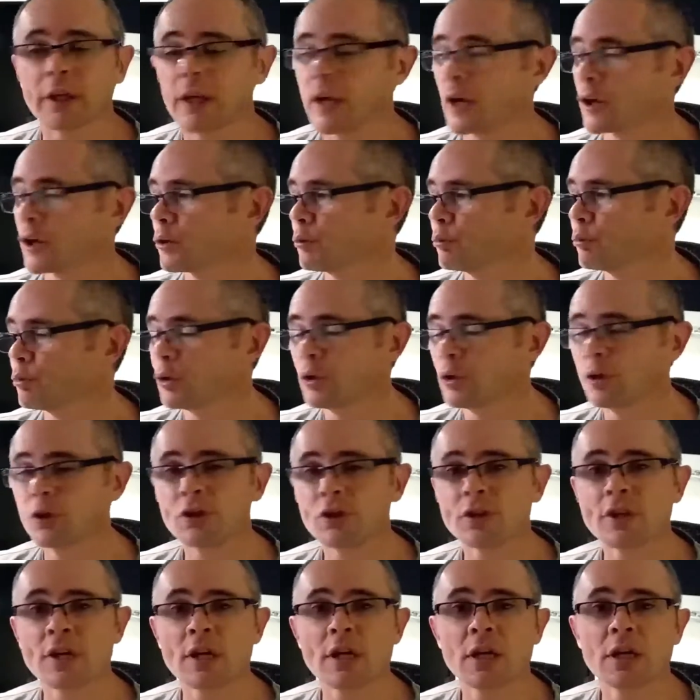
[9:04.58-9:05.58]
our
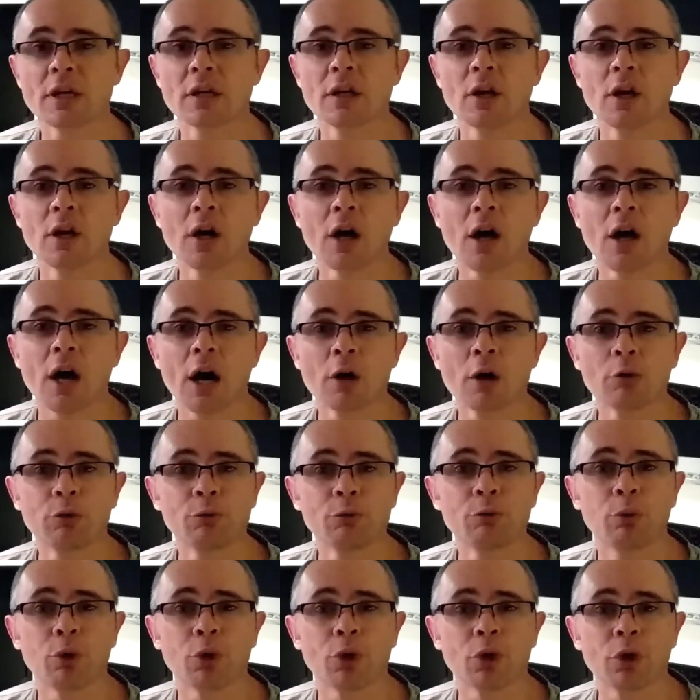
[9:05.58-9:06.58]
computers here, I
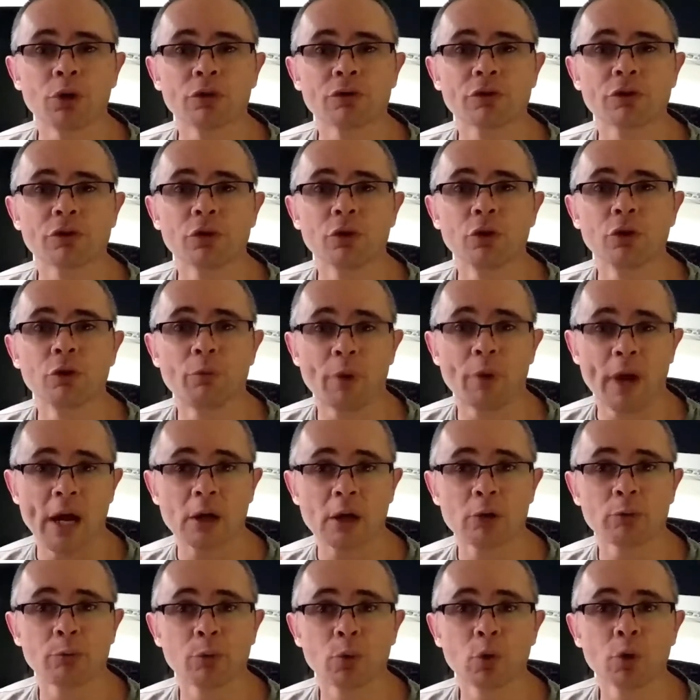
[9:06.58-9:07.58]
would put onto
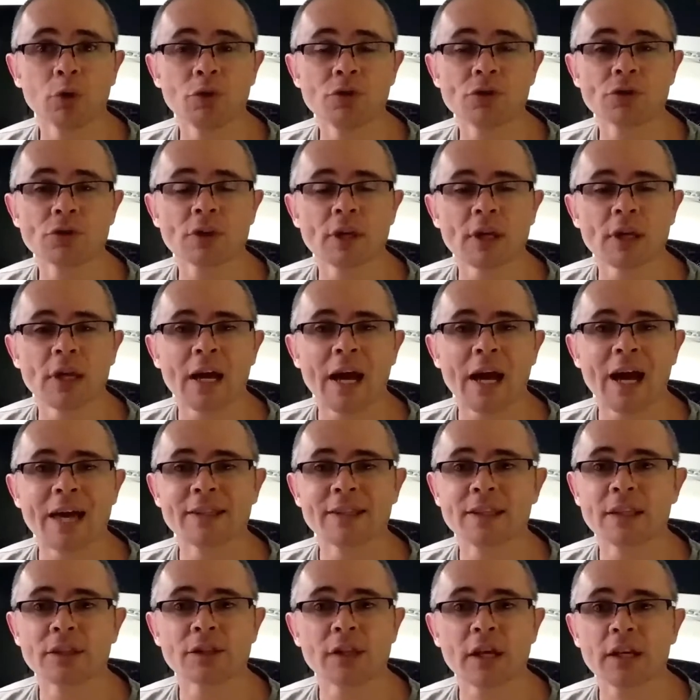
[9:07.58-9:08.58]
power boards,
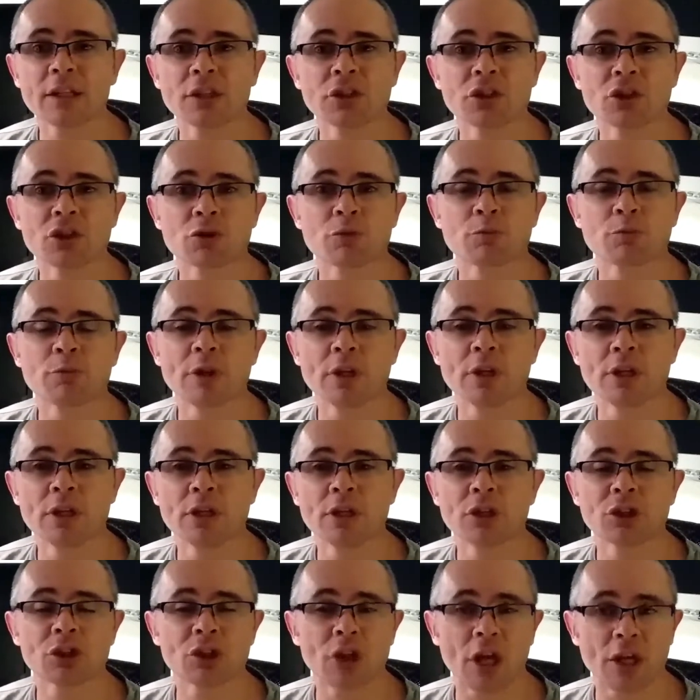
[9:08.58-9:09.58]
and then they can just
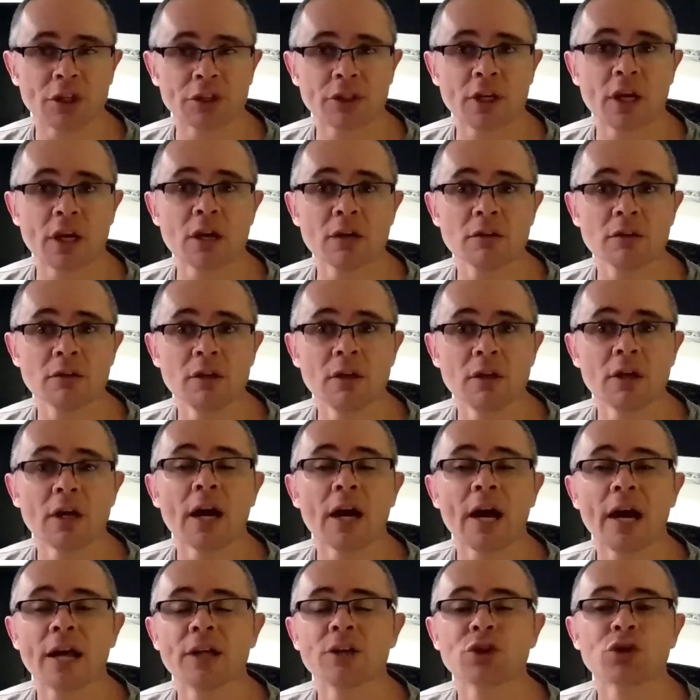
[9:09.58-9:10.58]
be shut down
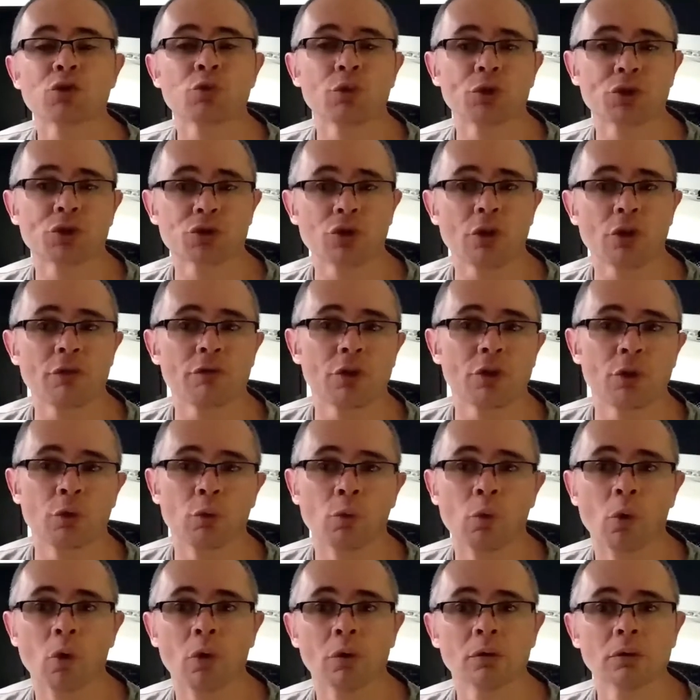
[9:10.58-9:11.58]
and switched off at the
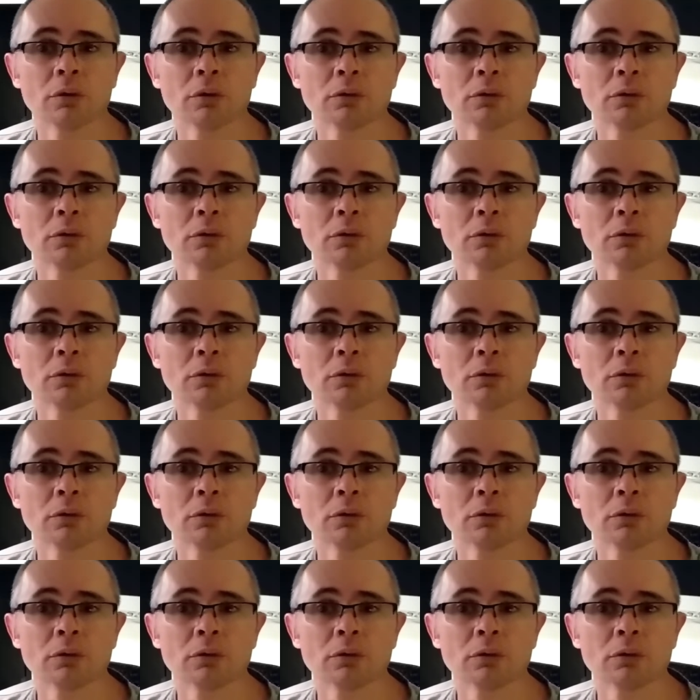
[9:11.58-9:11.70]
wall.